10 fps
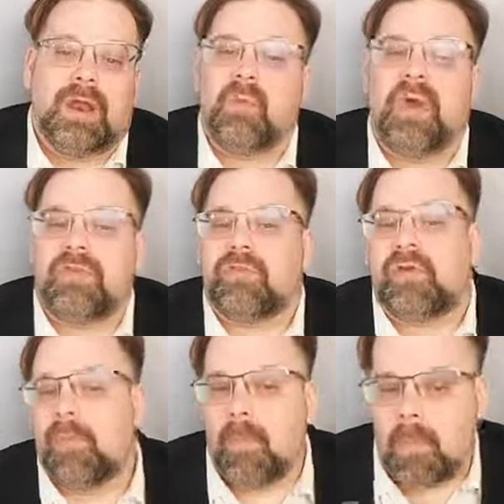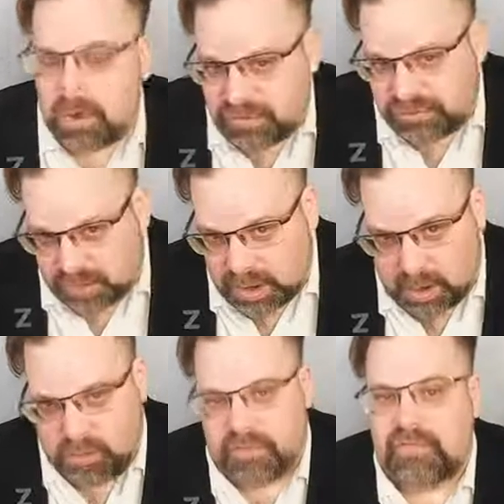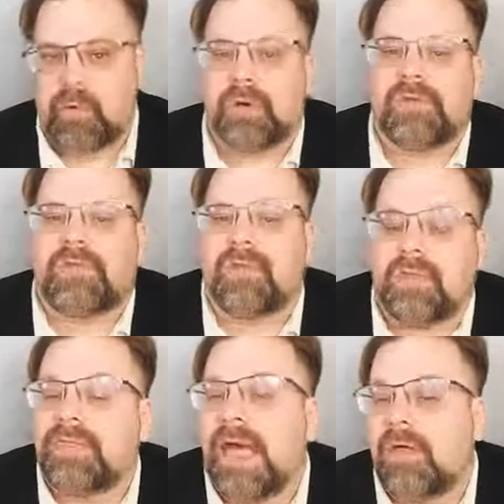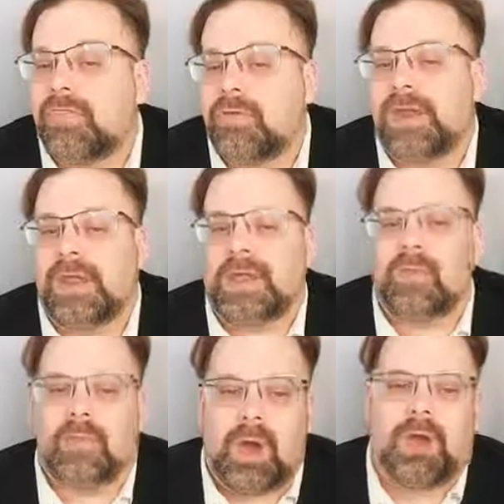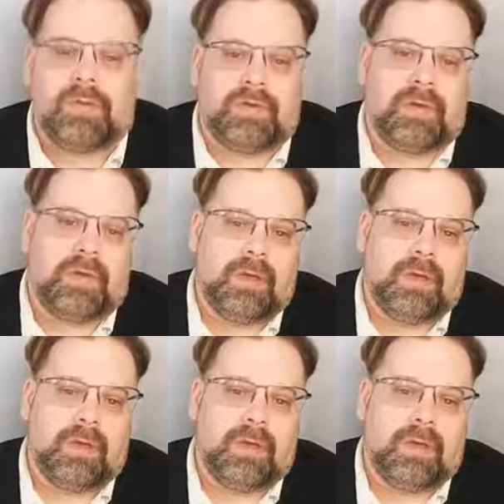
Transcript: and Western mercenary force is now threatening Lugansk.